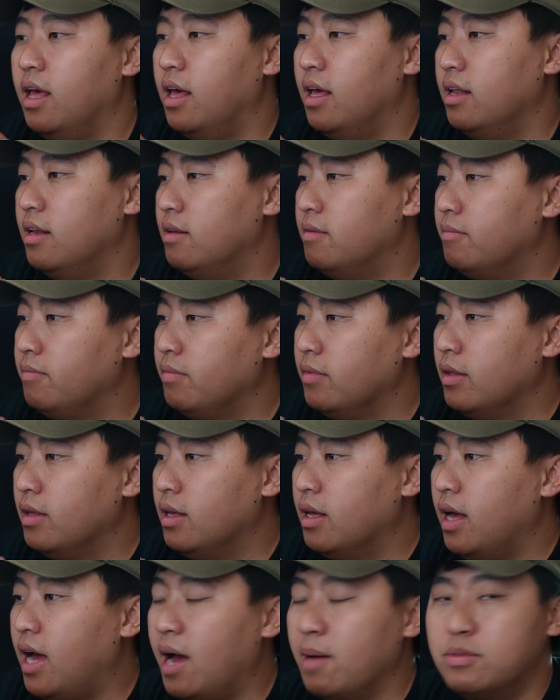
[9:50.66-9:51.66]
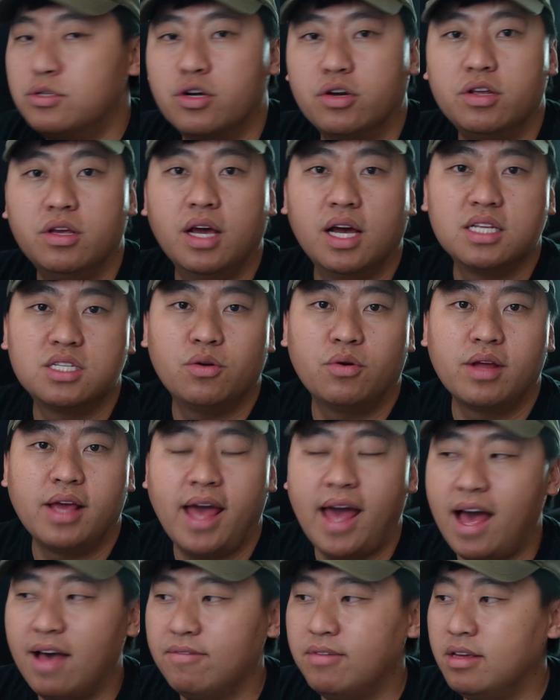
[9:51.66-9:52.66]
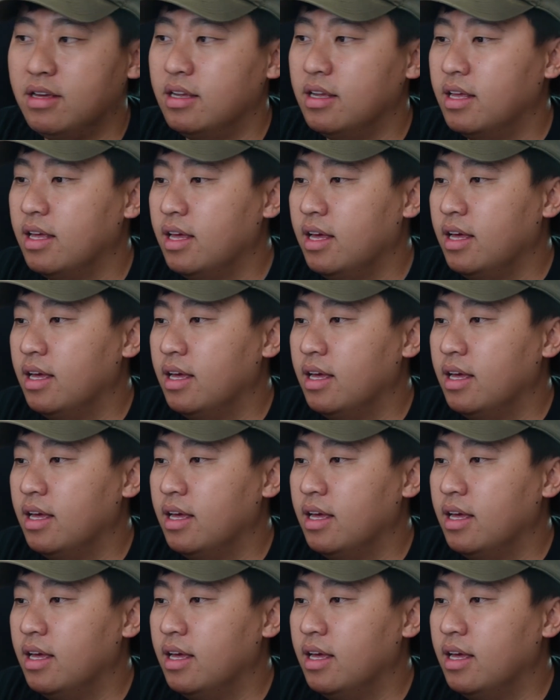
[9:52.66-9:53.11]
And I'm sure you guys already have it.